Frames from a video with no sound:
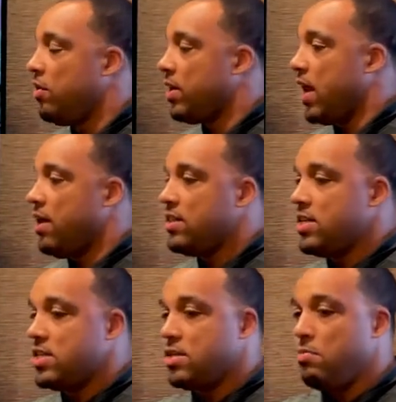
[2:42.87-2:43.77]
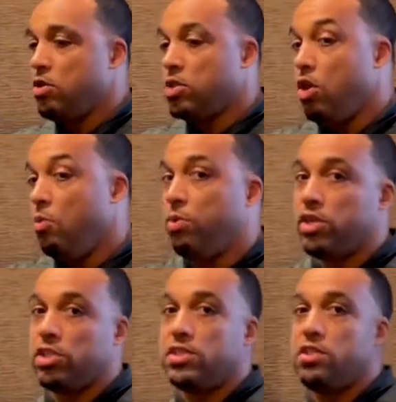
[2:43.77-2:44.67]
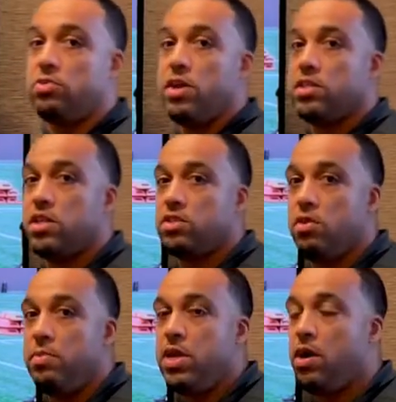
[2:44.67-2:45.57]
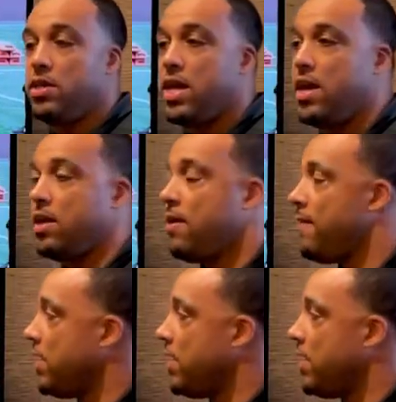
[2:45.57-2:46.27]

Okay, this is the most low pressure situation there's going to be all day.